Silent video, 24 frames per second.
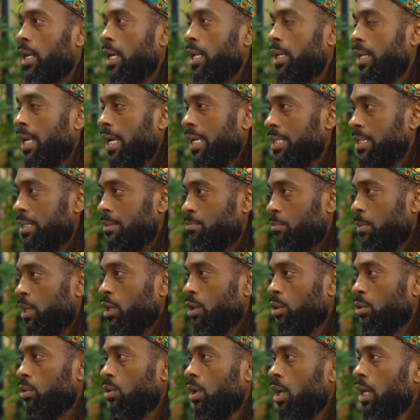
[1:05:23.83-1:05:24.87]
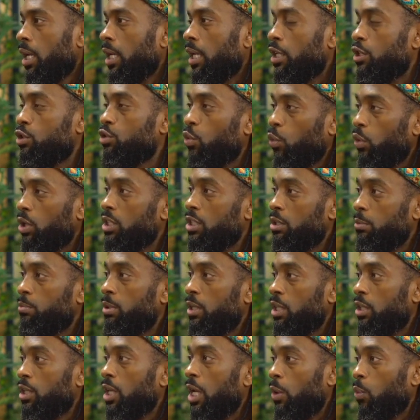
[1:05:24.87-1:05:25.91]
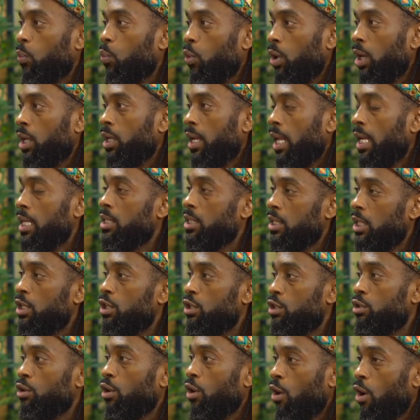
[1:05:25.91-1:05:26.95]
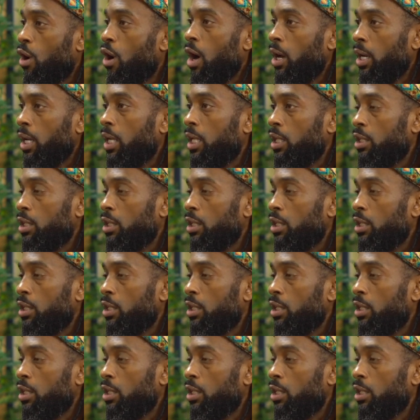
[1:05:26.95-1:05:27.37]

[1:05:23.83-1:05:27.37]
that next meal is going to be the one that sends your heart